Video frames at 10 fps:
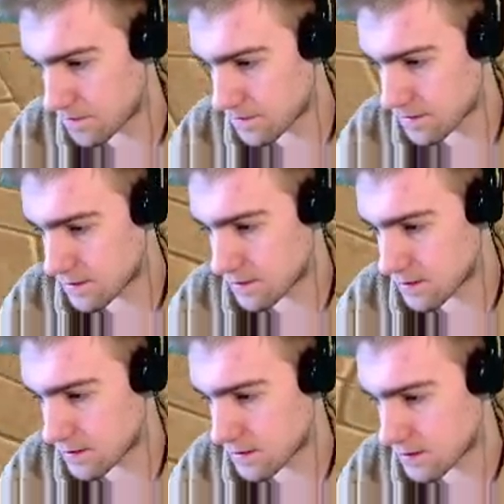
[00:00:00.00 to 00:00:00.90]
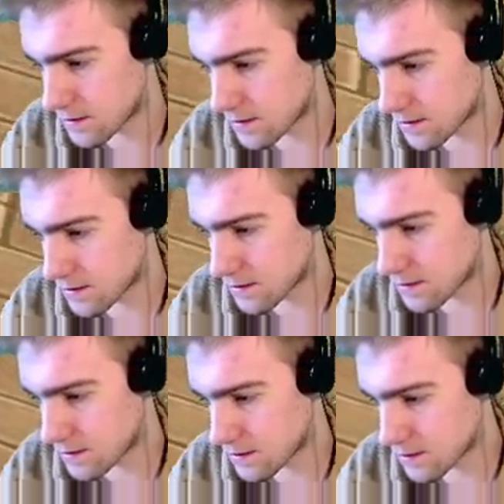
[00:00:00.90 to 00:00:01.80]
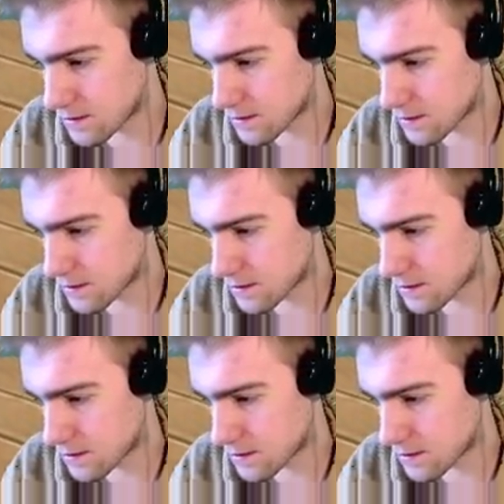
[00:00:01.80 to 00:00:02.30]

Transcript: No one is speaking in this clip.